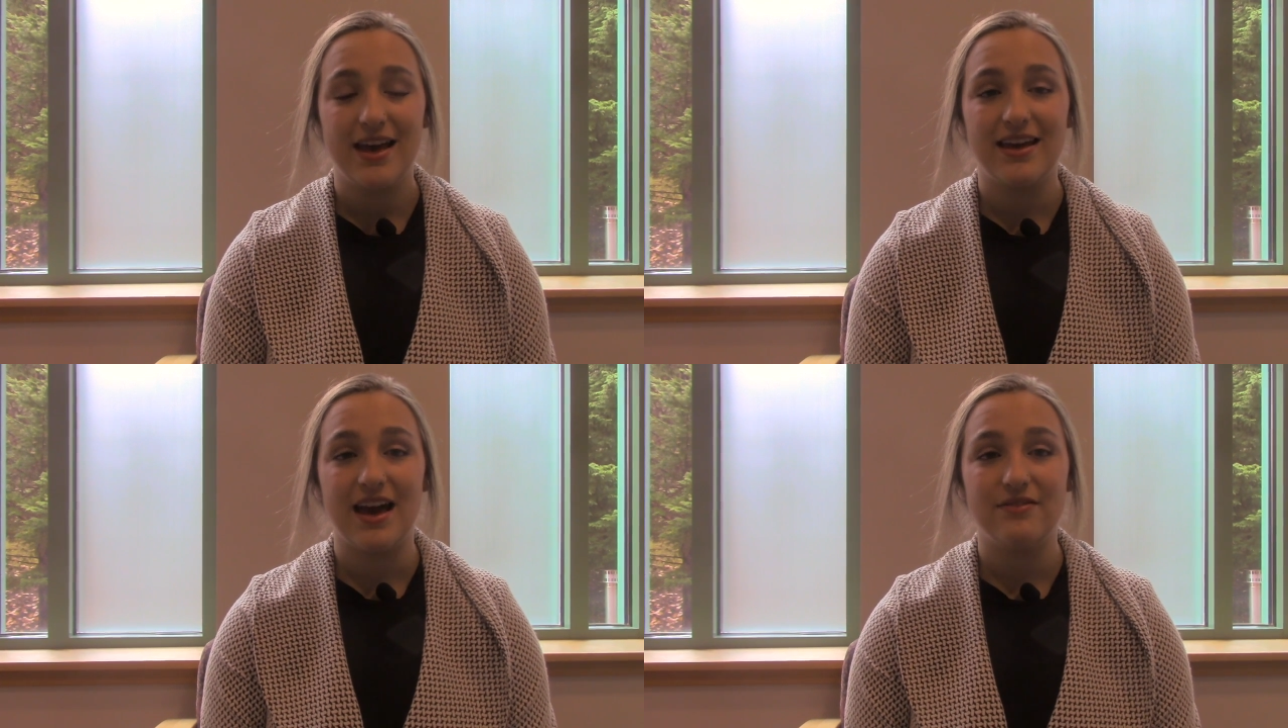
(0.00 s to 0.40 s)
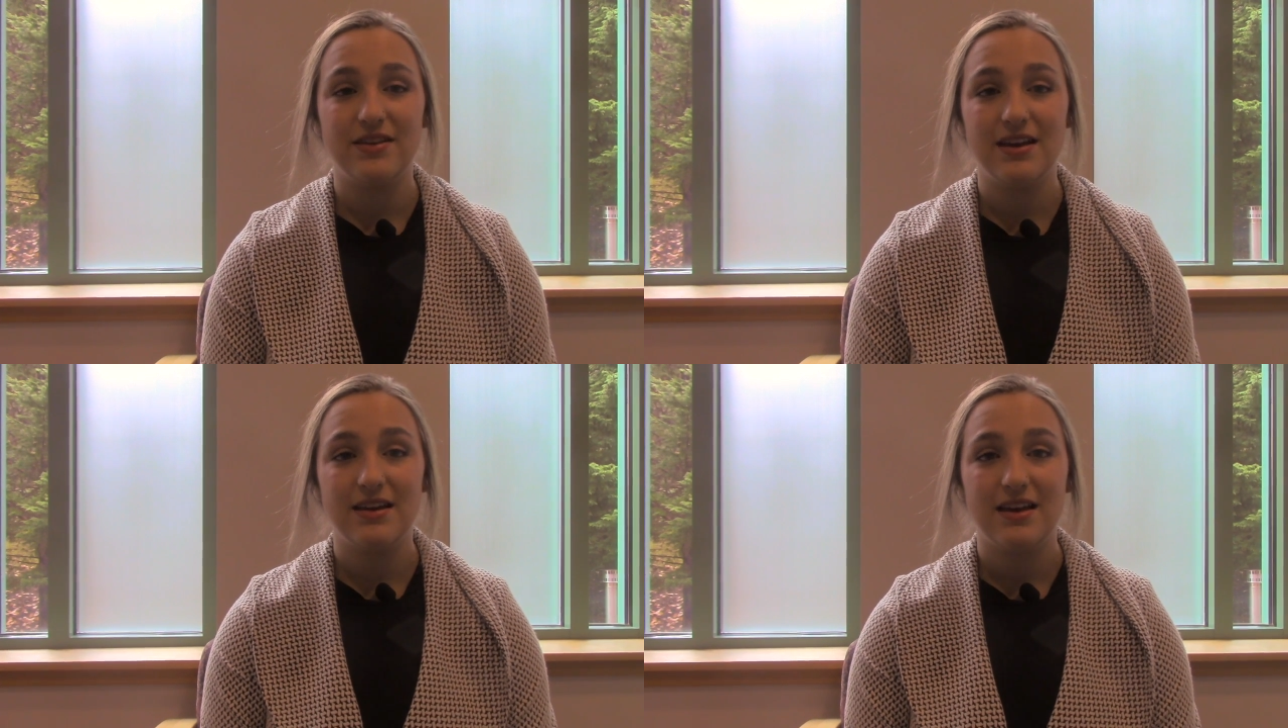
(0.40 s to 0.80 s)

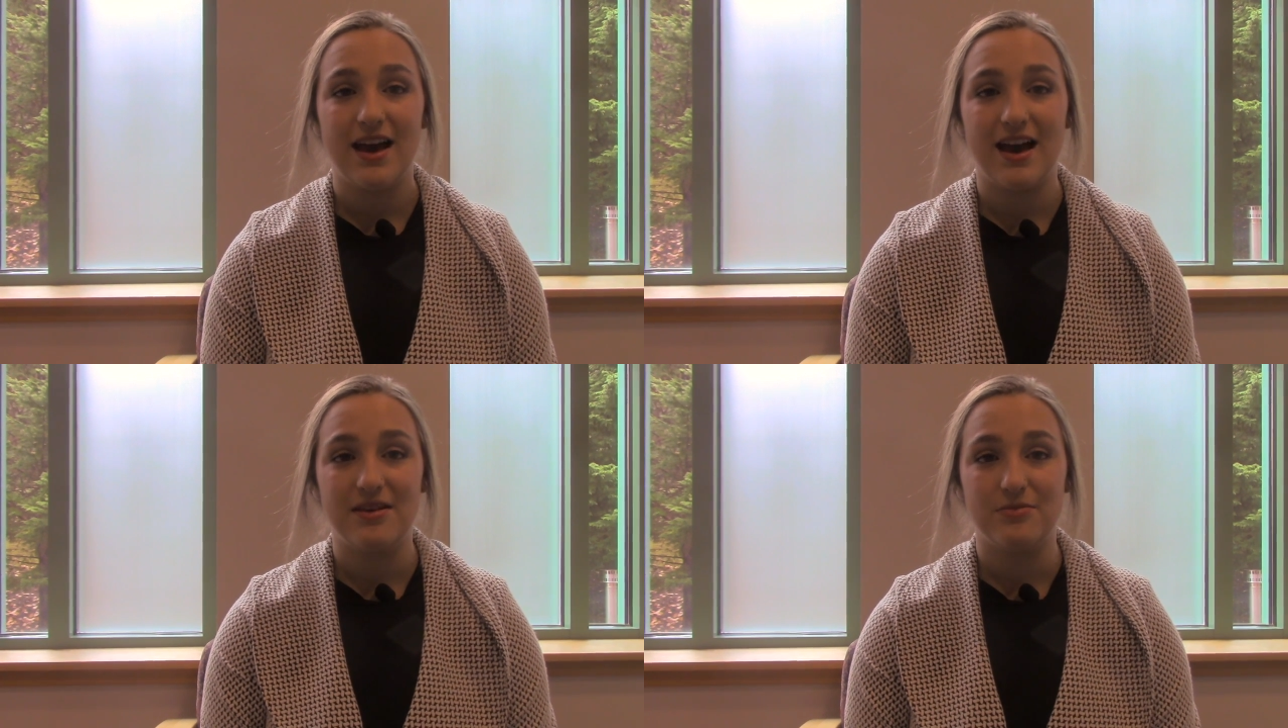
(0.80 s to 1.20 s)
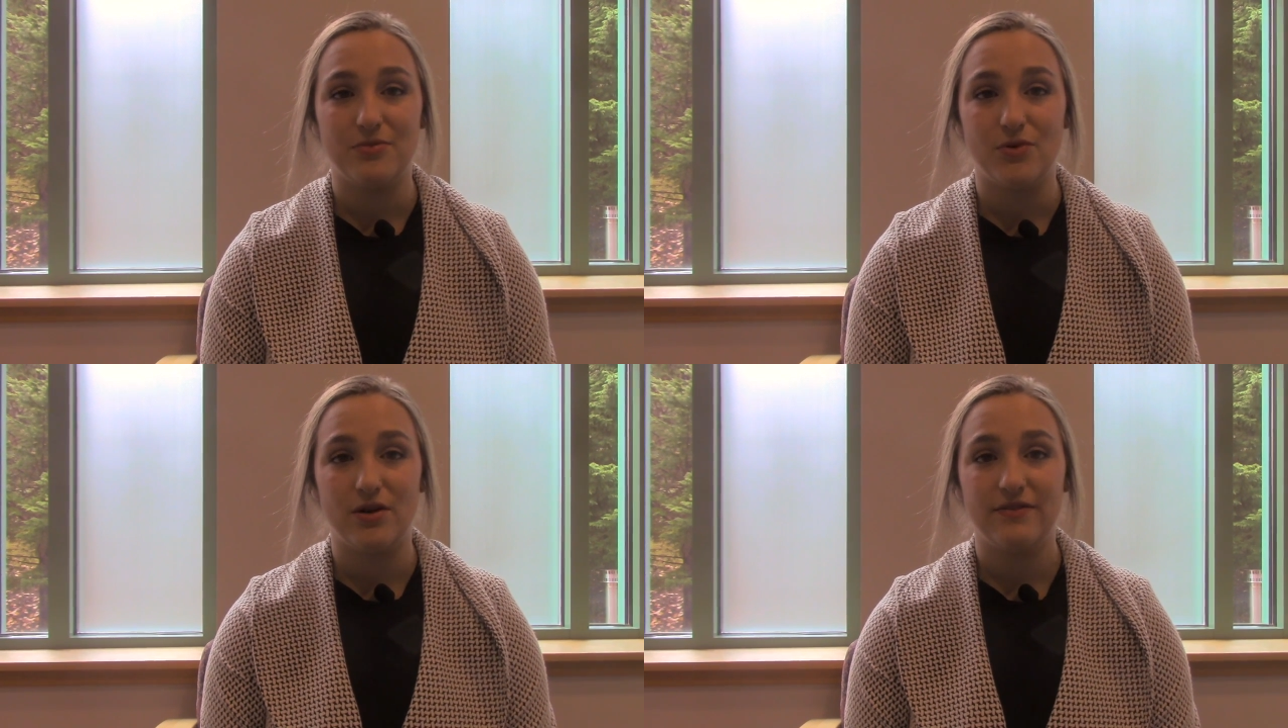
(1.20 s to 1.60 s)
Gavi had
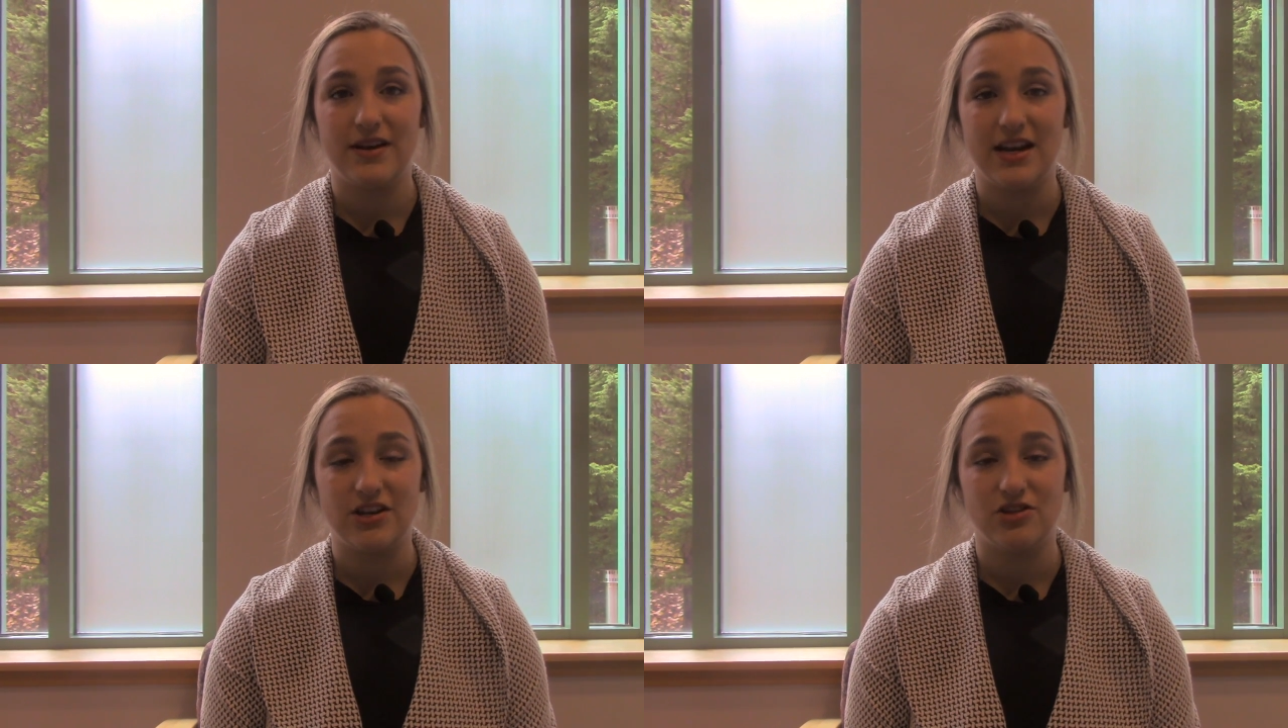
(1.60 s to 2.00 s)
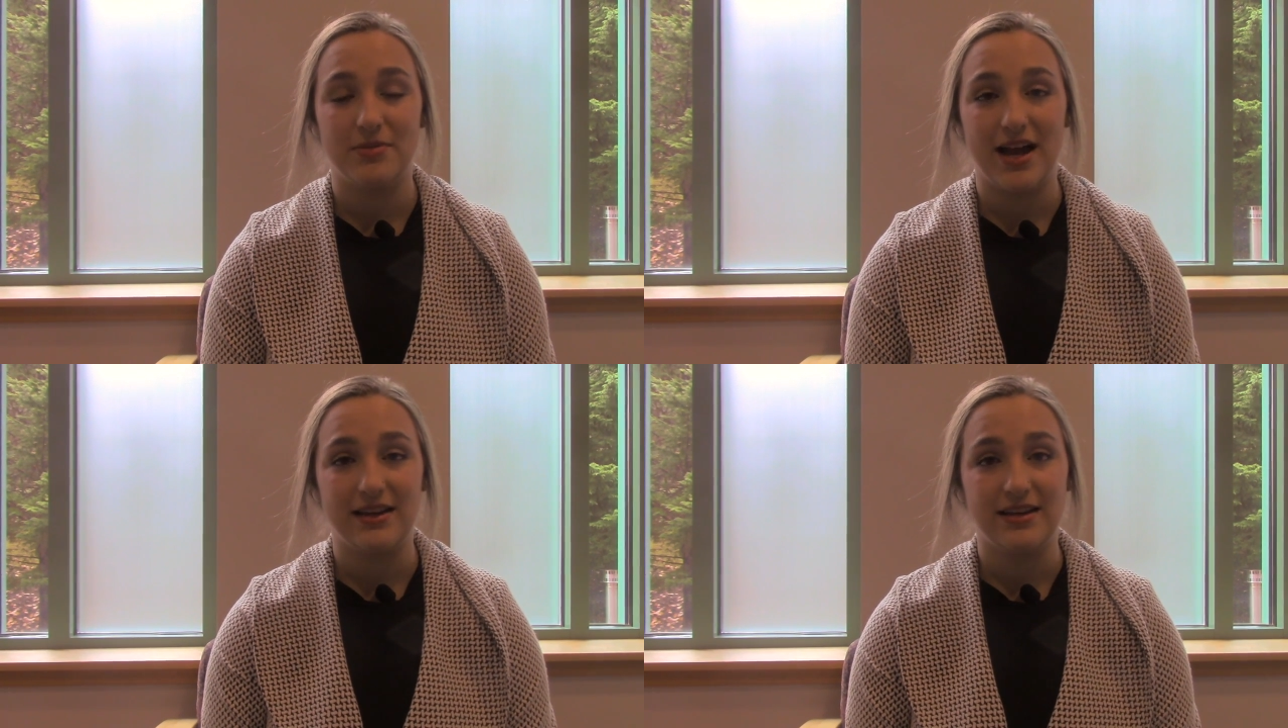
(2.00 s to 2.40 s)
more financial
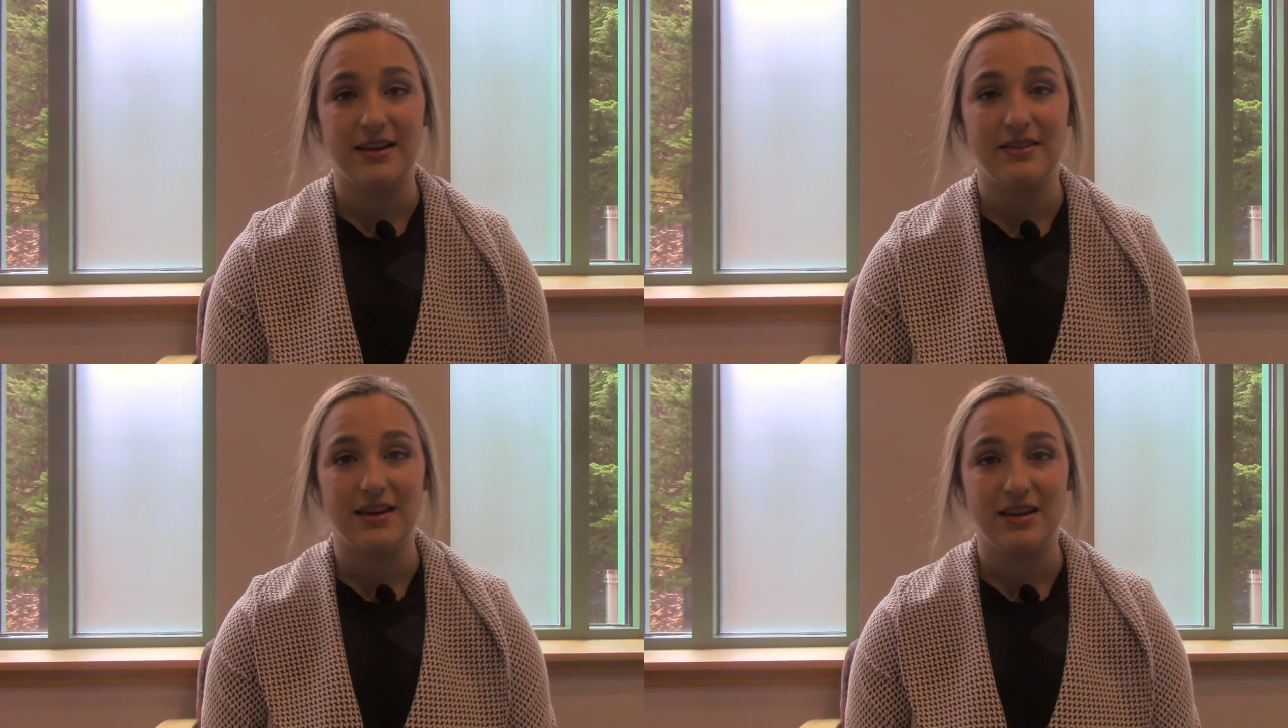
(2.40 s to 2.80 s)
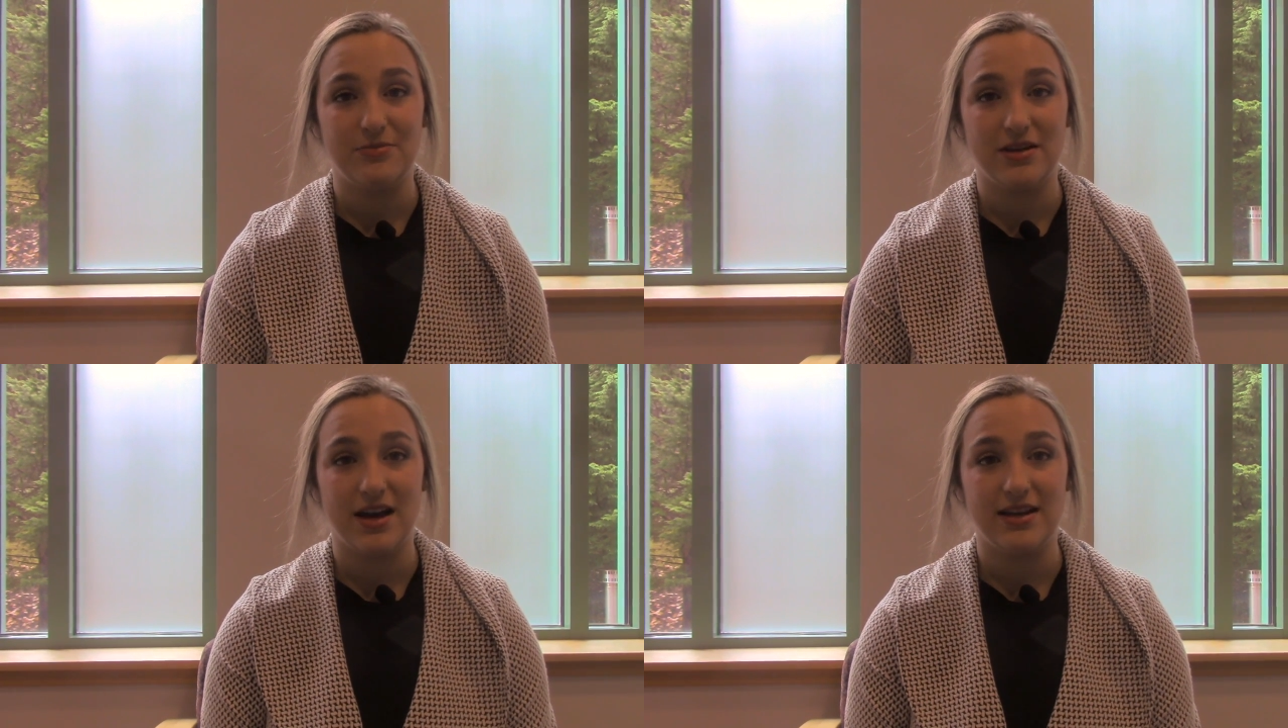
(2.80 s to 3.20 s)
backing than
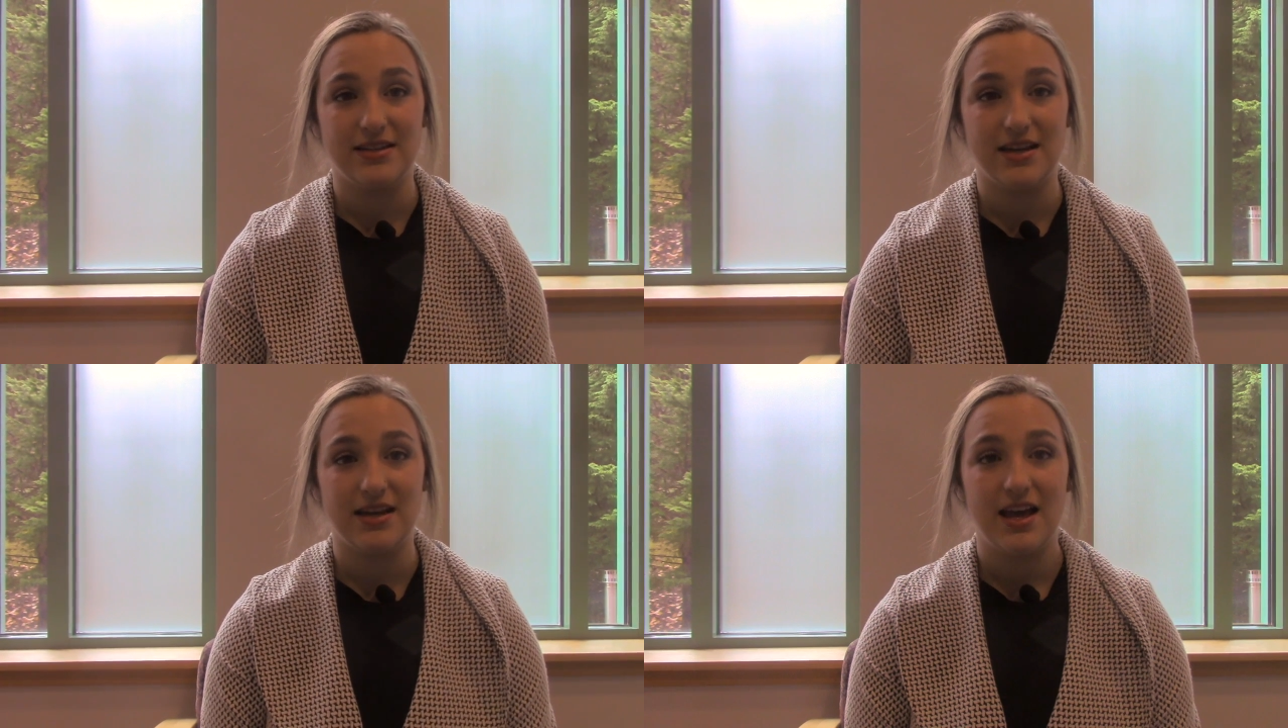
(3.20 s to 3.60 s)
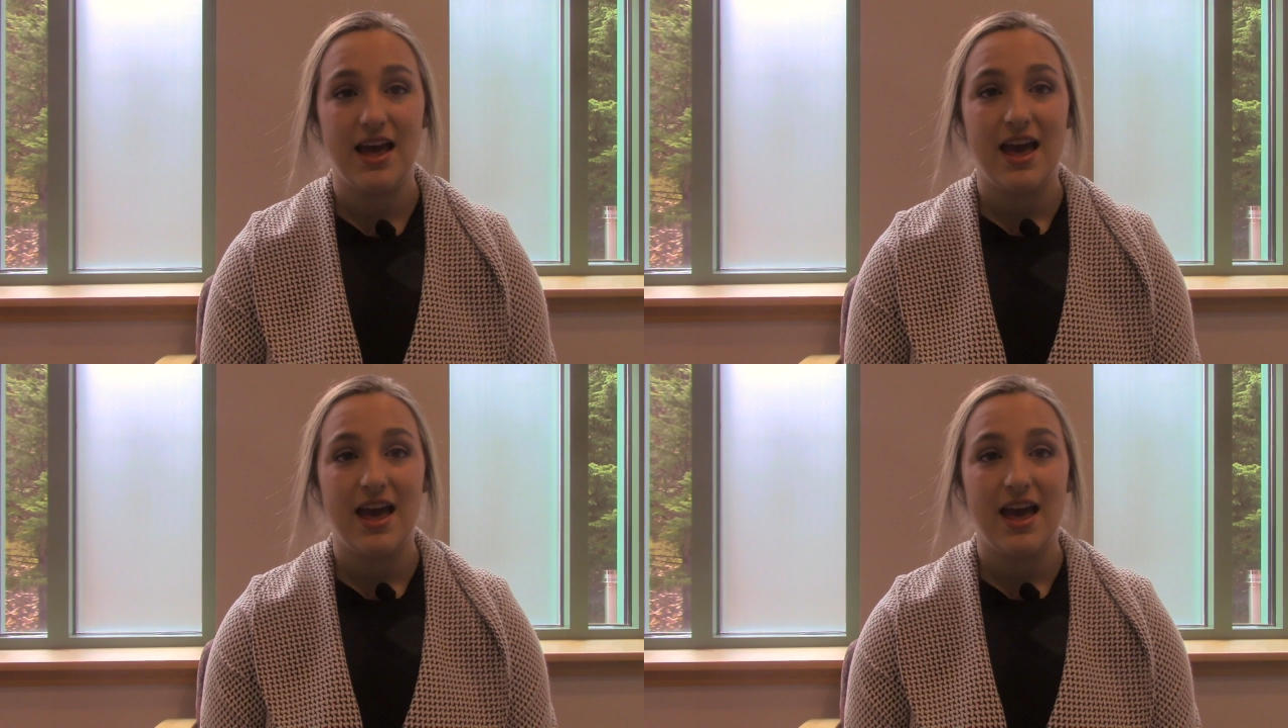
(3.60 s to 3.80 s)
EPI did,